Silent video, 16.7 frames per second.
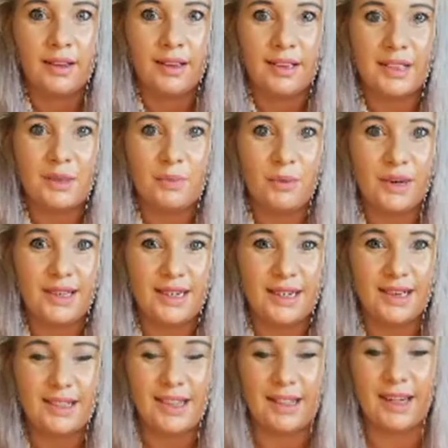It's
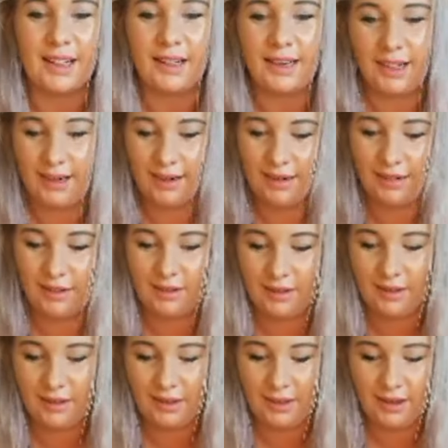pretty, isn't it?
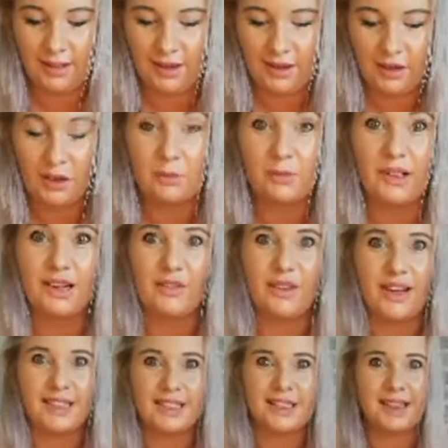Can't believe
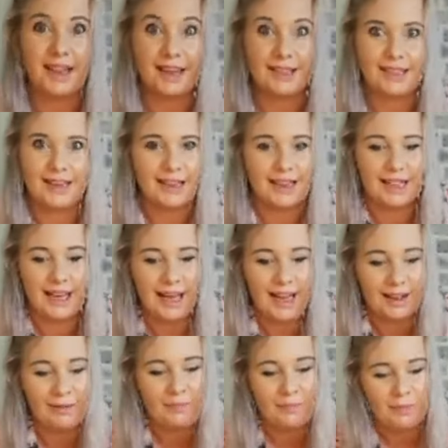I did that in the
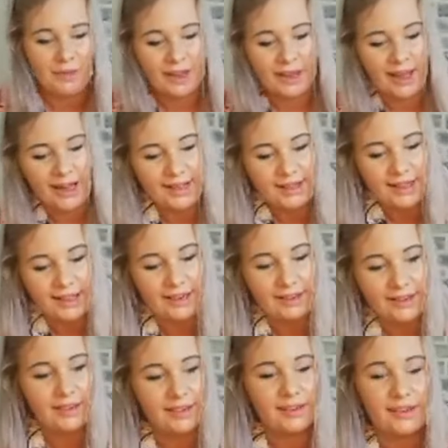air. And
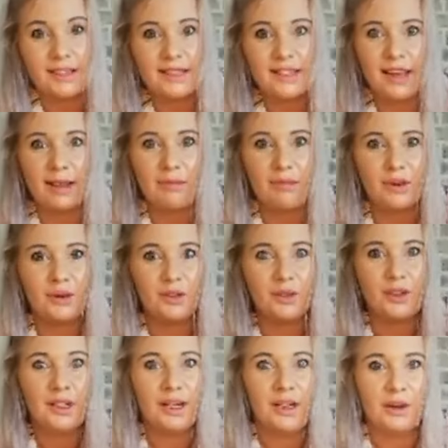then, same
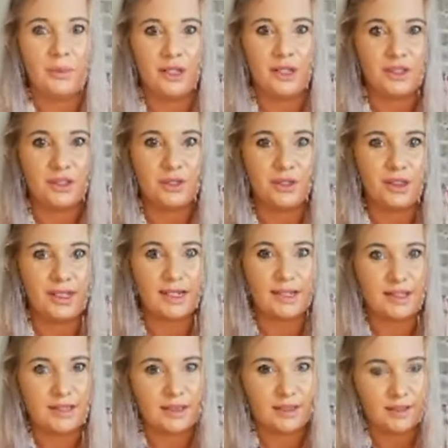rule, when you do
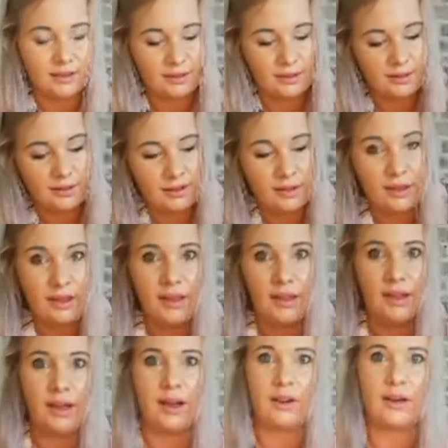this,
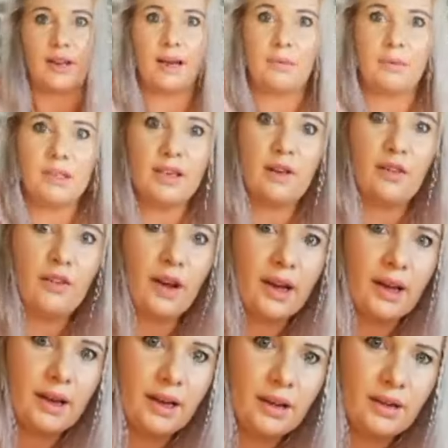okay, let me see if I
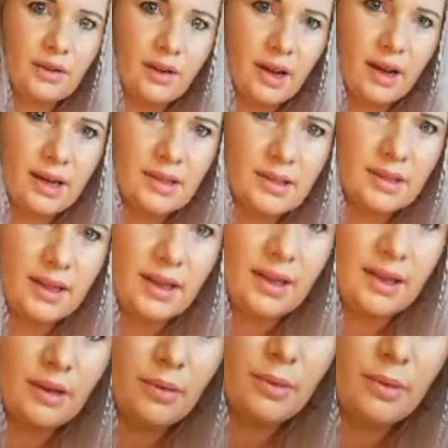can let you guys see a
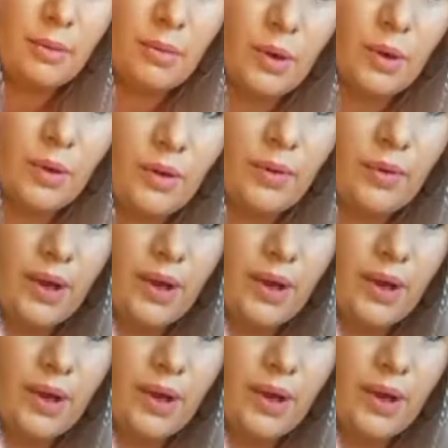little bit more.